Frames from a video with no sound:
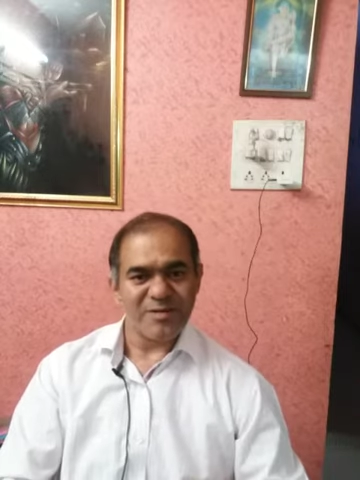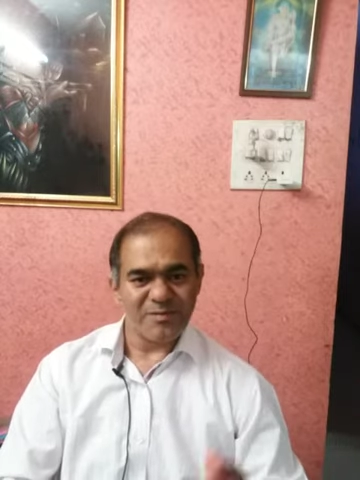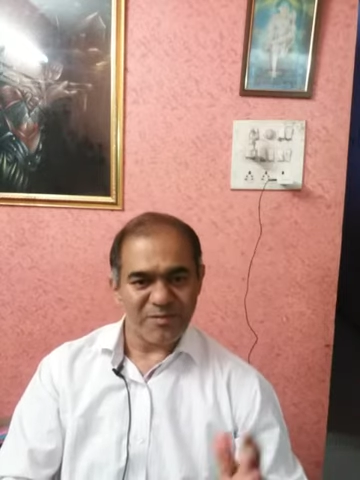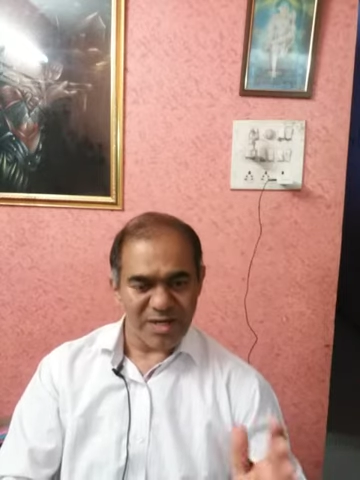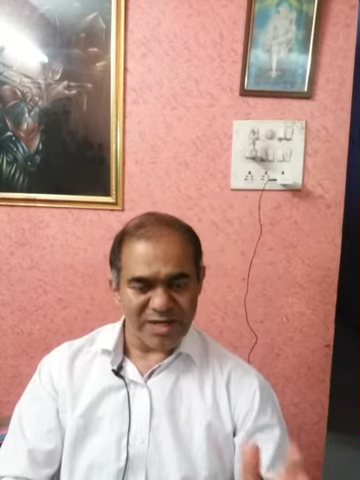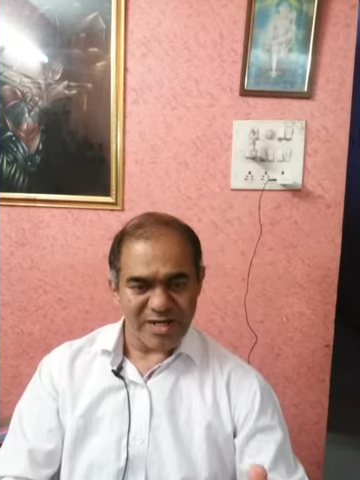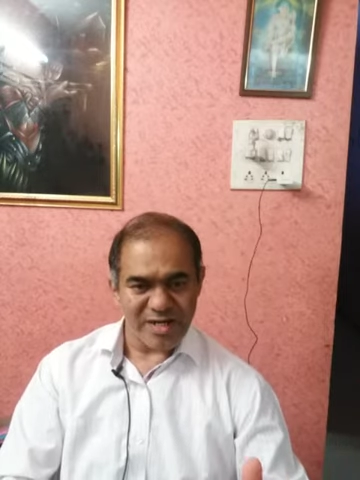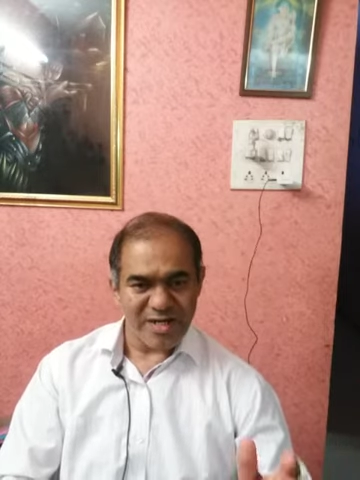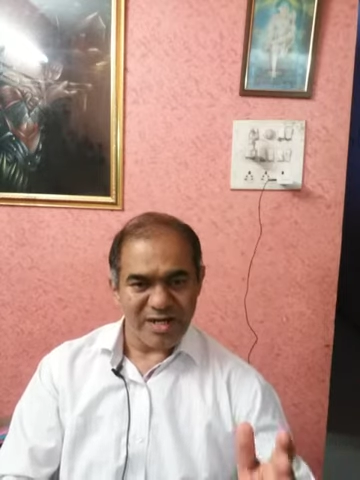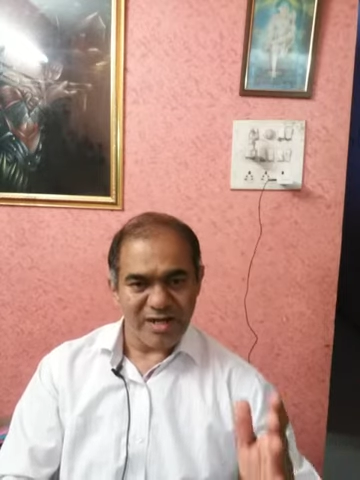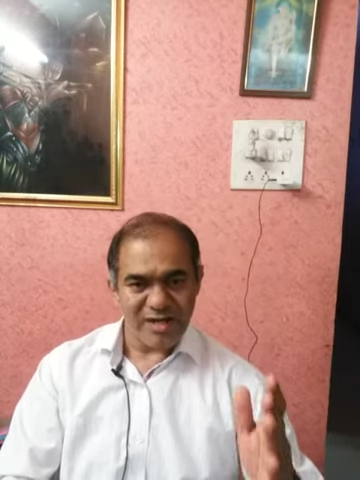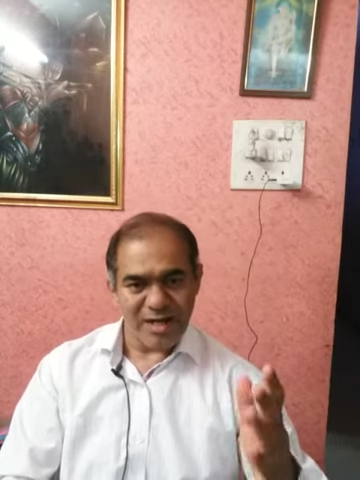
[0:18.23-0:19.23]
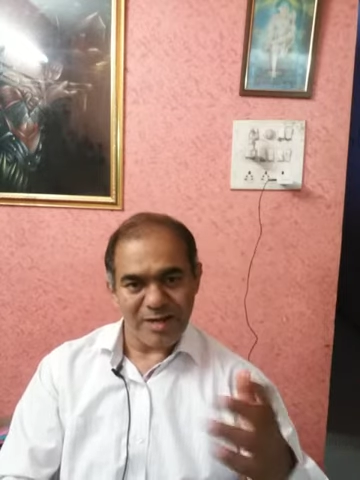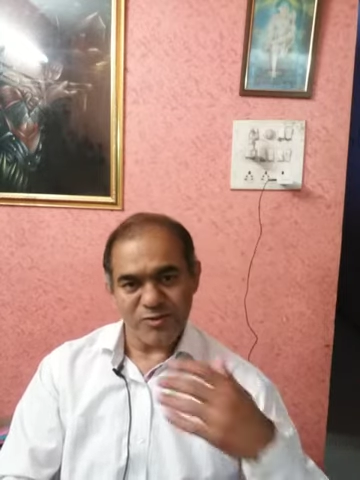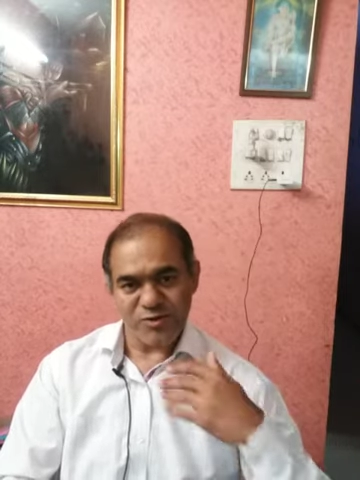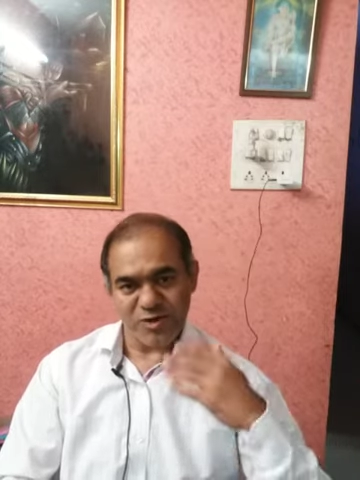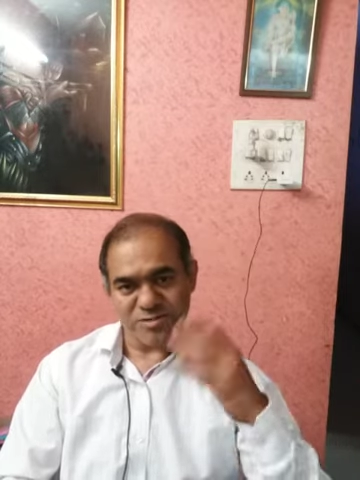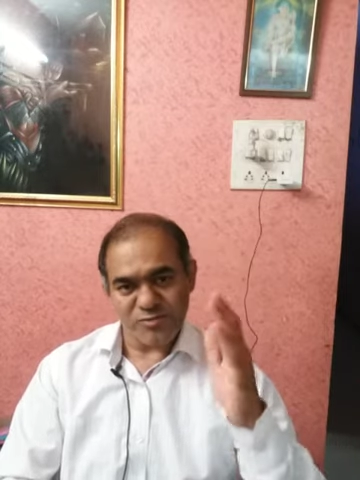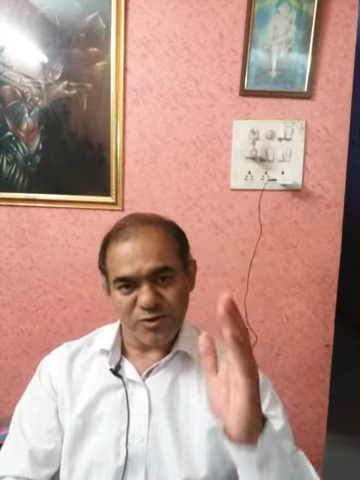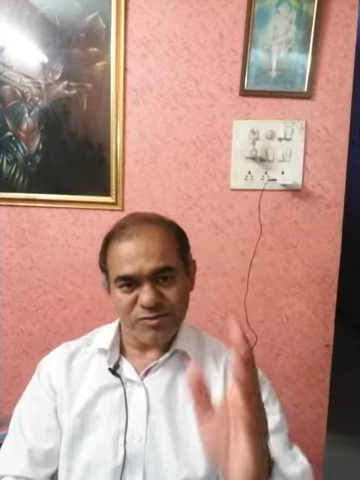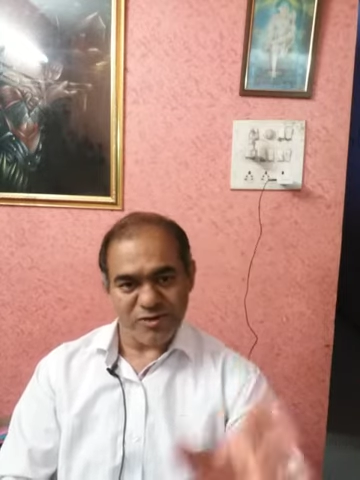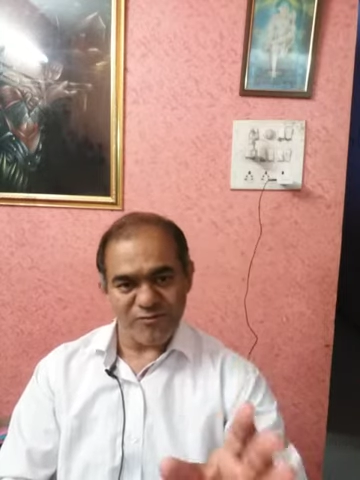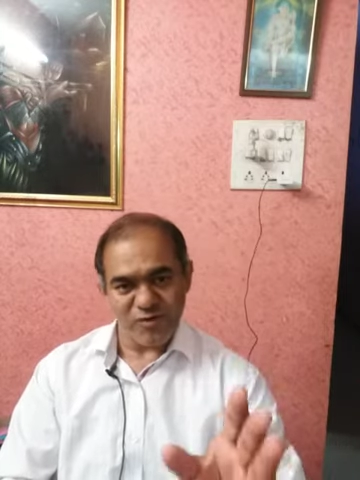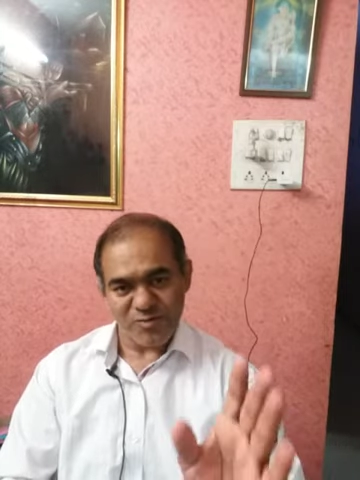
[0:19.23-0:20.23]
but I'm sure most
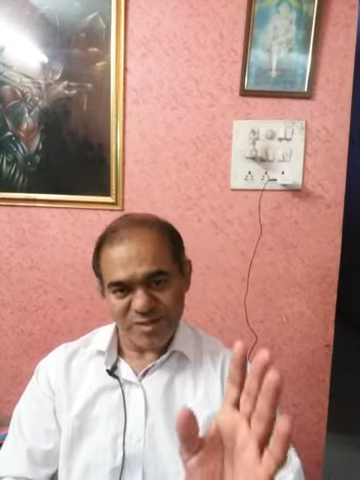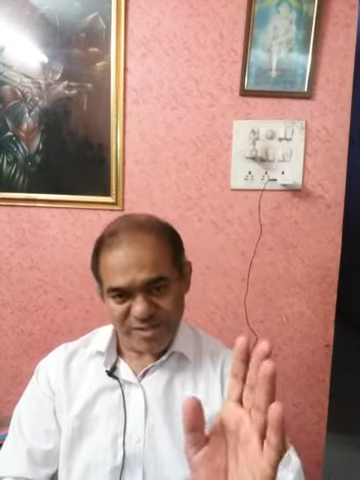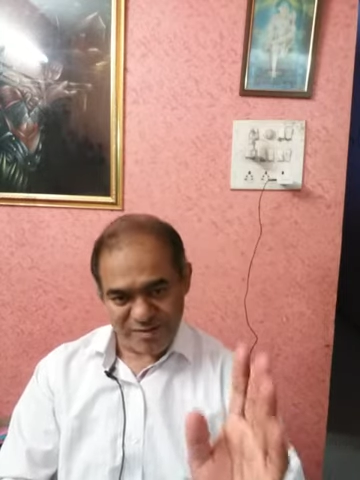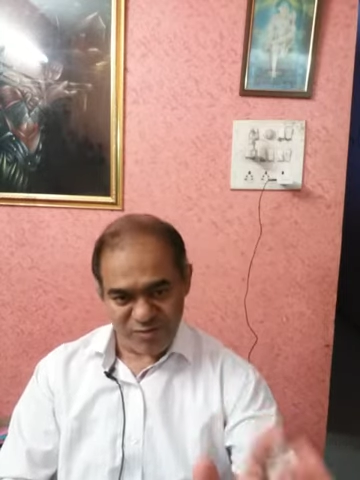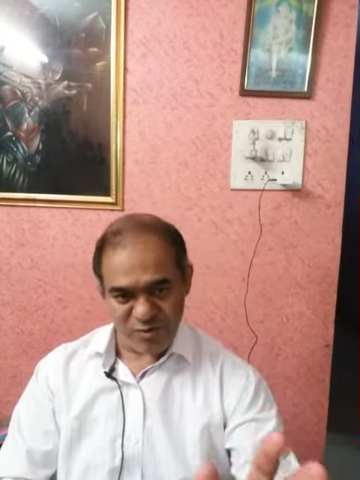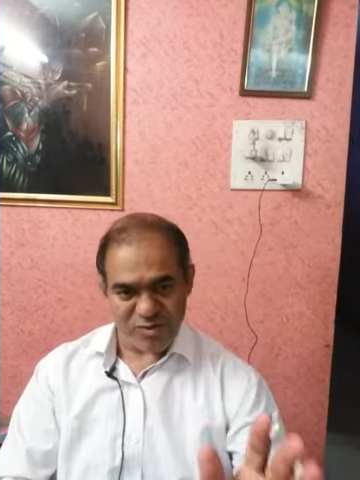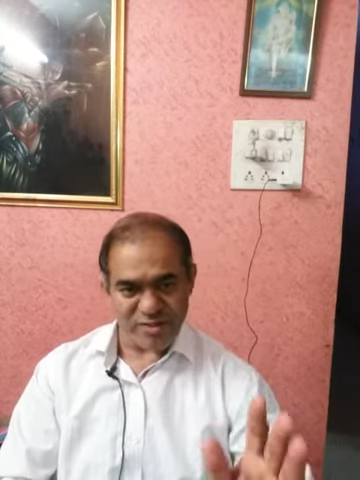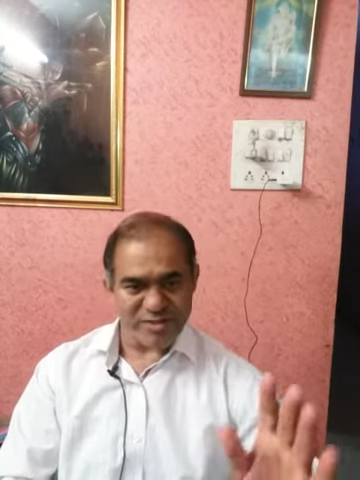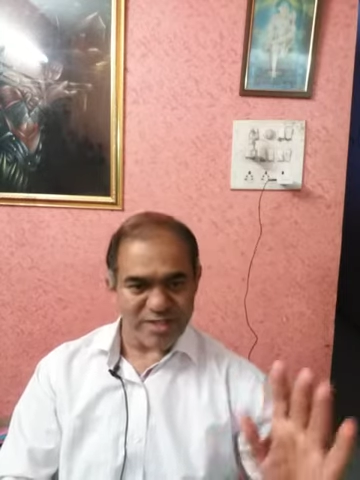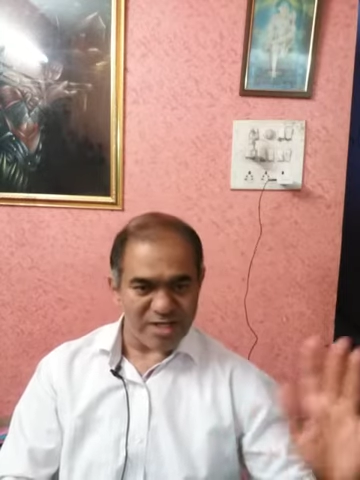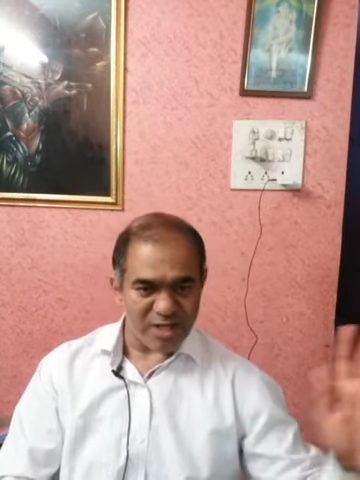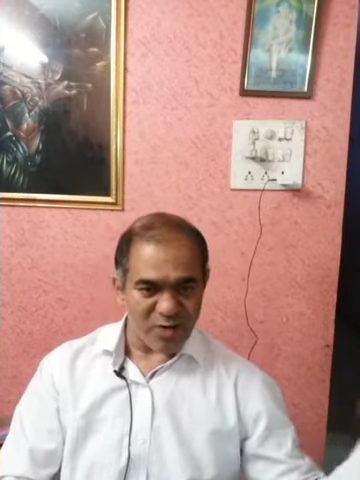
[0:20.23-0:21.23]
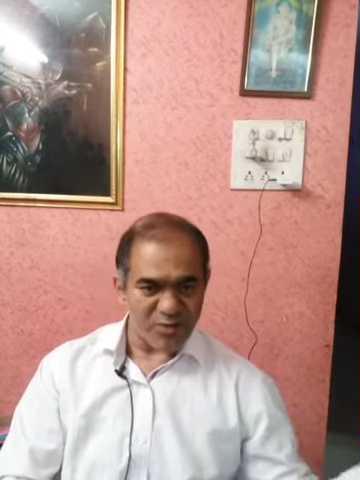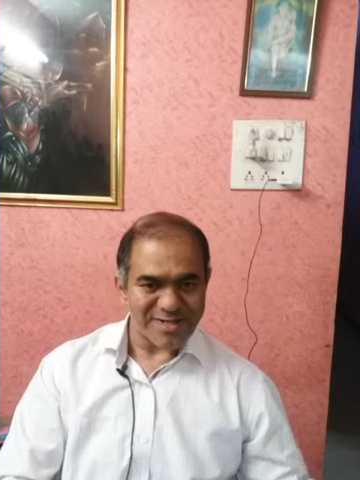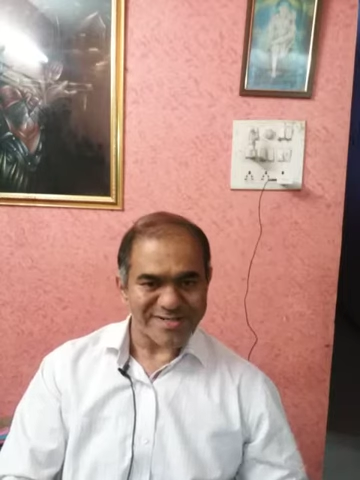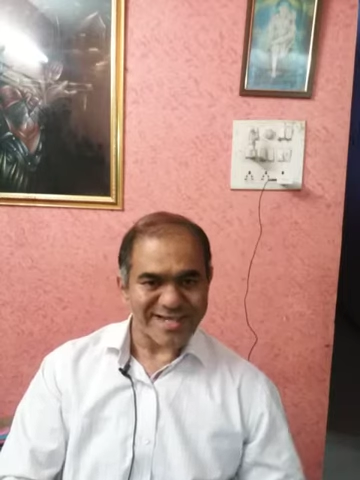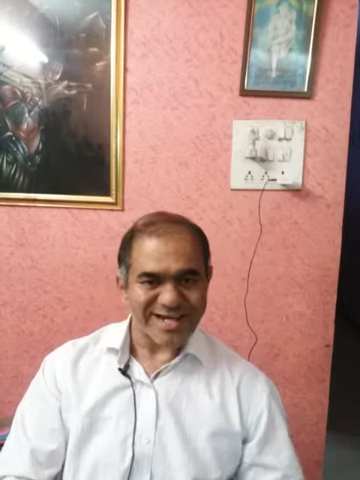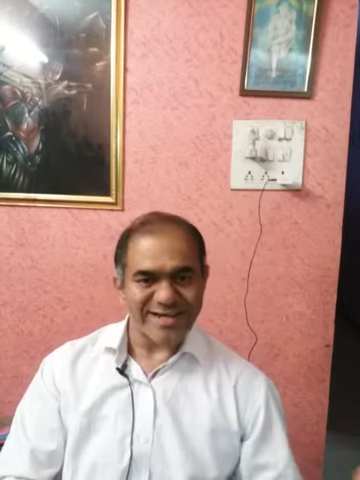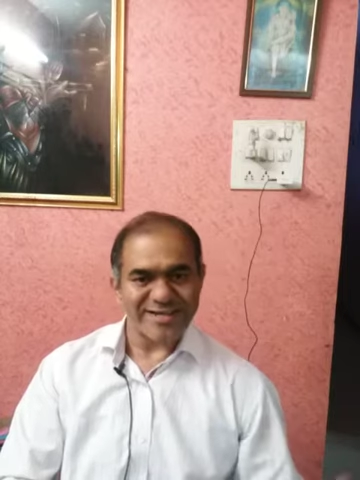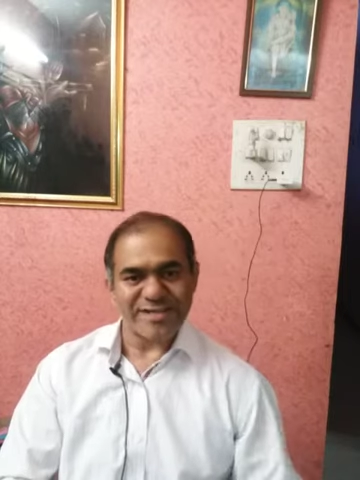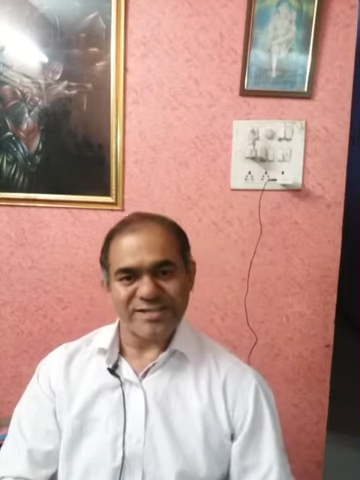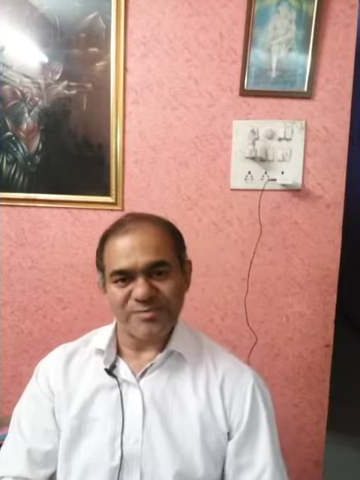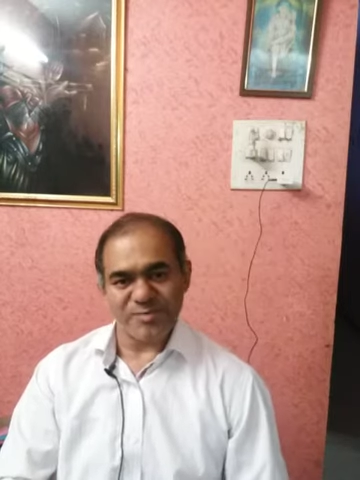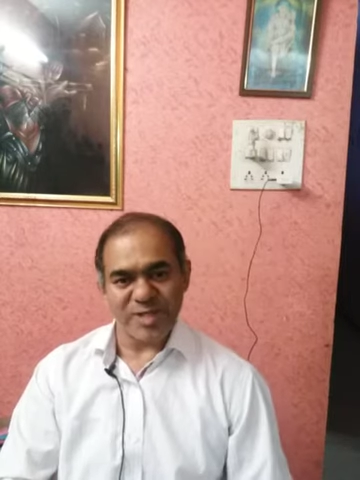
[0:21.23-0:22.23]
of you must have noticed that how exactly they
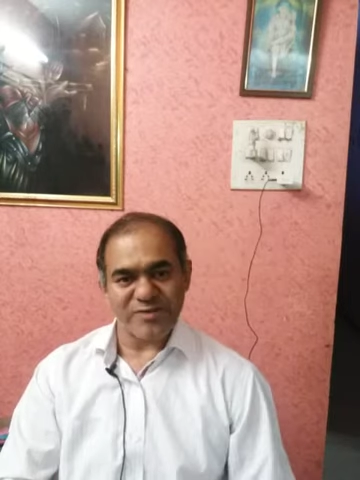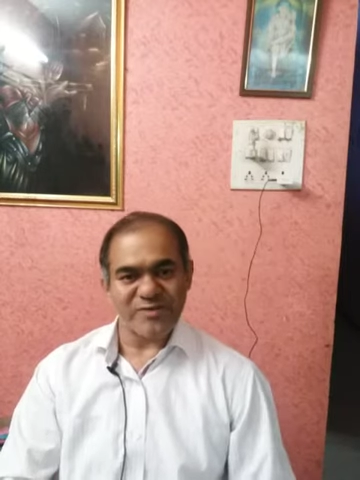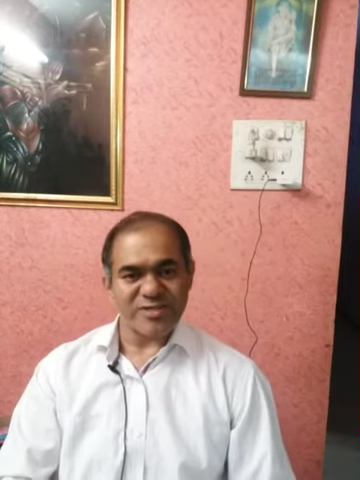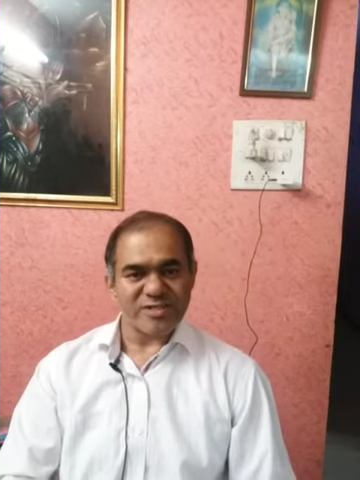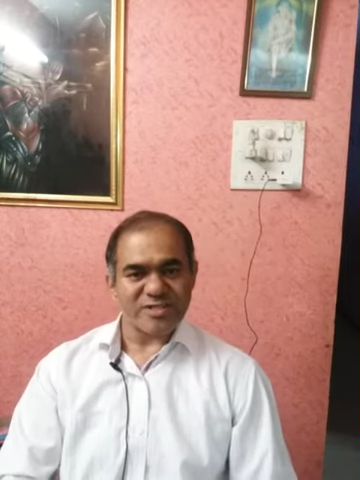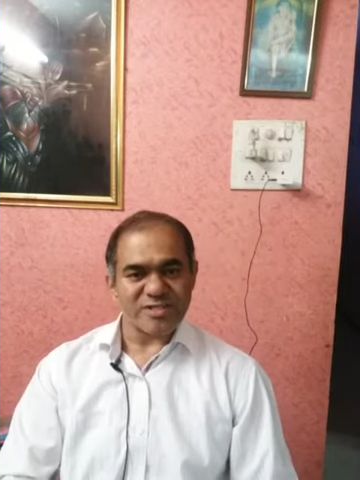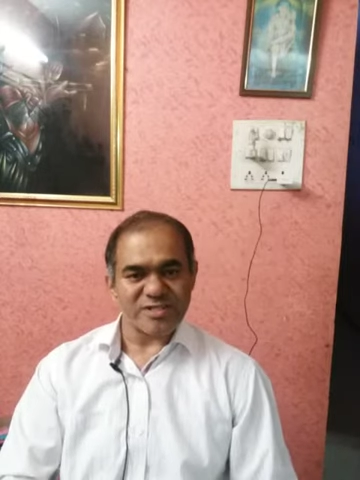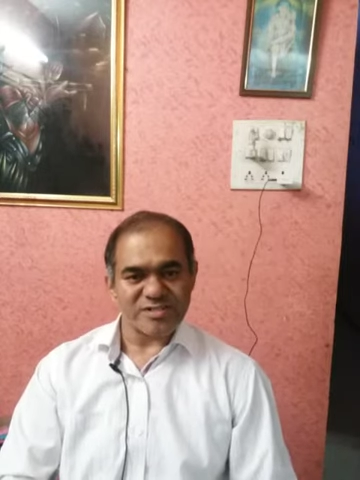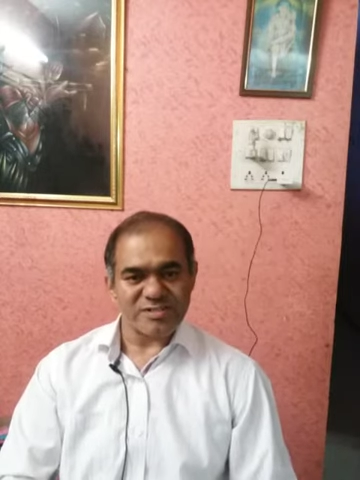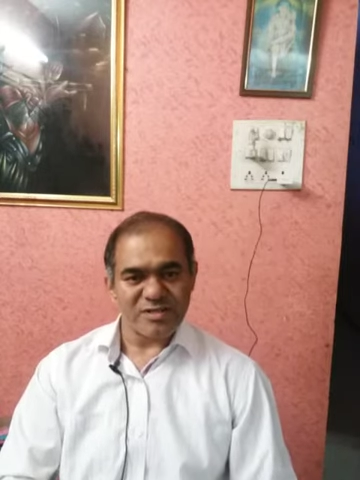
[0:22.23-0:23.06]
speak with each other.